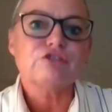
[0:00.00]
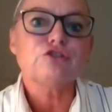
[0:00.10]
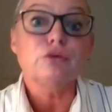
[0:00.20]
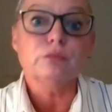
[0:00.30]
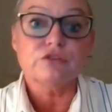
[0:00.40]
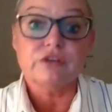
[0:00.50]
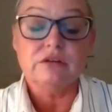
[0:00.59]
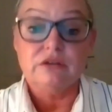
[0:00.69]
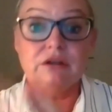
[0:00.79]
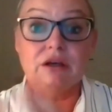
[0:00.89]
too much,
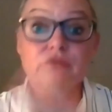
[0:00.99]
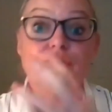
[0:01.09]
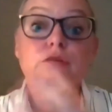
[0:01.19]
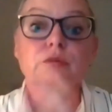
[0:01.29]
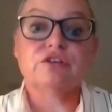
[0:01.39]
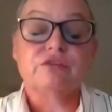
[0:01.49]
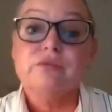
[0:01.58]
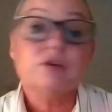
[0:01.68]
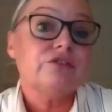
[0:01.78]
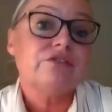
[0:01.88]

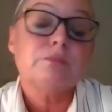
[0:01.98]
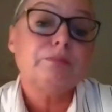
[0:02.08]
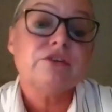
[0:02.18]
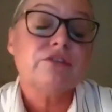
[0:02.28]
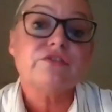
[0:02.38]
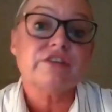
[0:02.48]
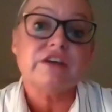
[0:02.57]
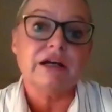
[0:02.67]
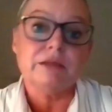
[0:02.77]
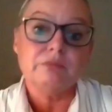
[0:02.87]
because of
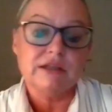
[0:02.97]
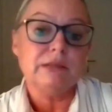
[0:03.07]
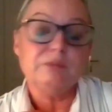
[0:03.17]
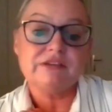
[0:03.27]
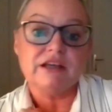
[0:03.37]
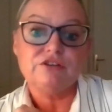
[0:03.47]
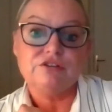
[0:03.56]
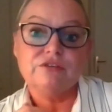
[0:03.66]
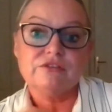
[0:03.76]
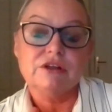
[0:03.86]
time and
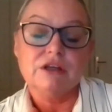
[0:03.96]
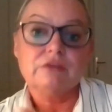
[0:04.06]
limitations.